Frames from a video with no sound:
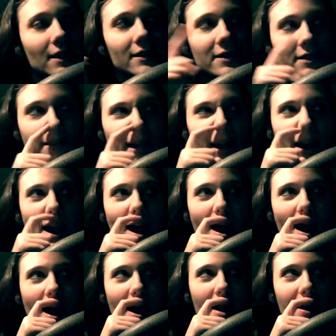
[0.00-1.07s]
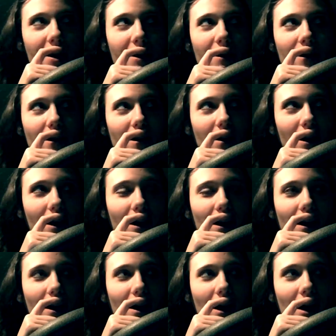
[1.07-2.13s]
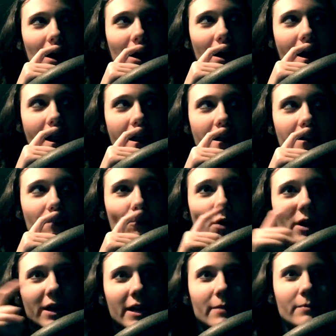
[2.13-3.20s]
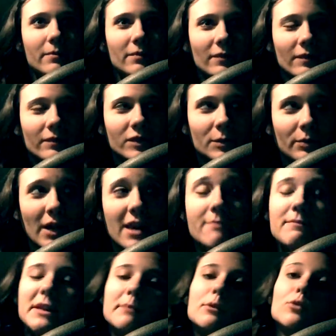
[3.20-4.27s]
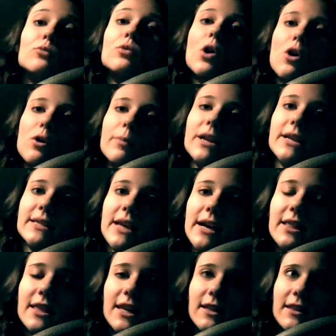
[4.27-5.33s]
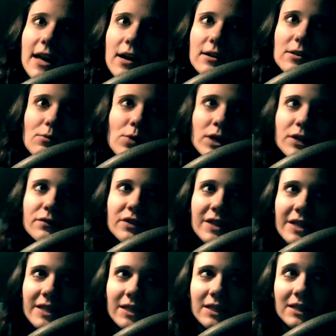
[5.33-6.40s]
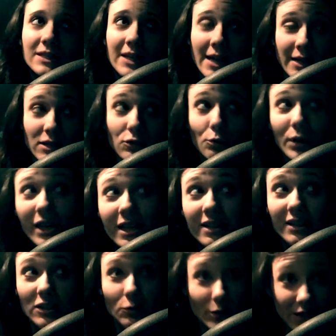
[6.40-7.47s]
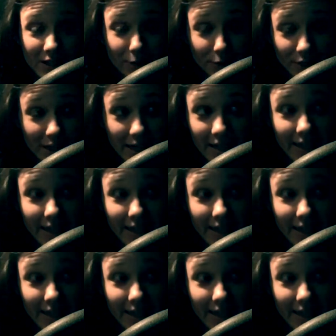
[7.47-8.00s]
not to say I want him to play a minimal role, because I think that one of season 10's weaknesses was that it